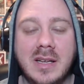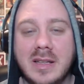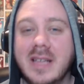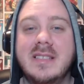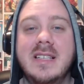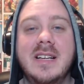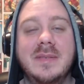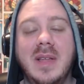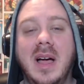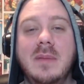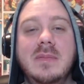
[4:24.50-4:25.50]
That's it.
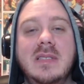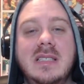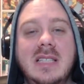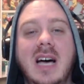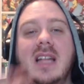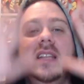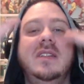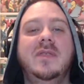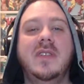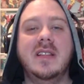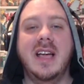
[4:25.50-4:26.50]
I'm done
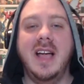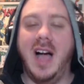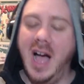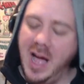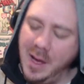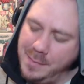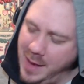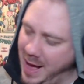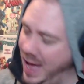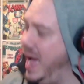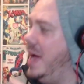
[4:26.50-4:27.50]
for the day. I am
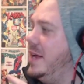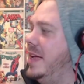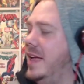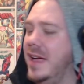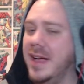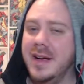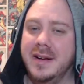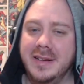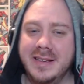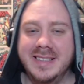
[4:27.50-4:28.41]
out of here.